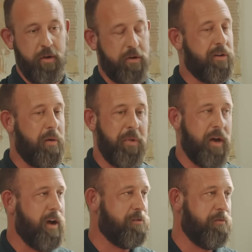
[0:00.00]
Columbia
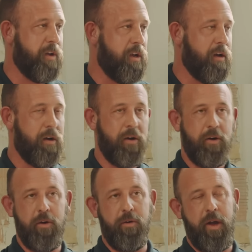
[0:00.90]
House
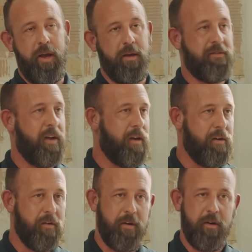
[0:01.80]
Video, Ann
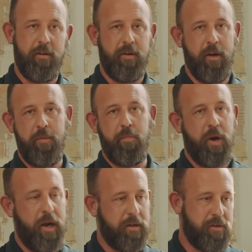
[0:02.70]
Taylor, Dun &
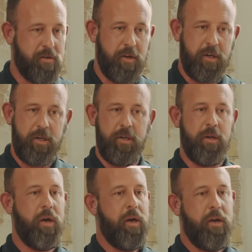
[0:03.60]
Bradstreet,
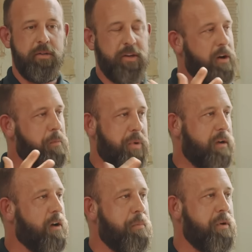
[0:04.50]
a ton of big
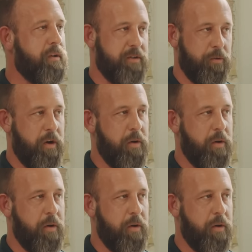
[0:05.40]
companies that were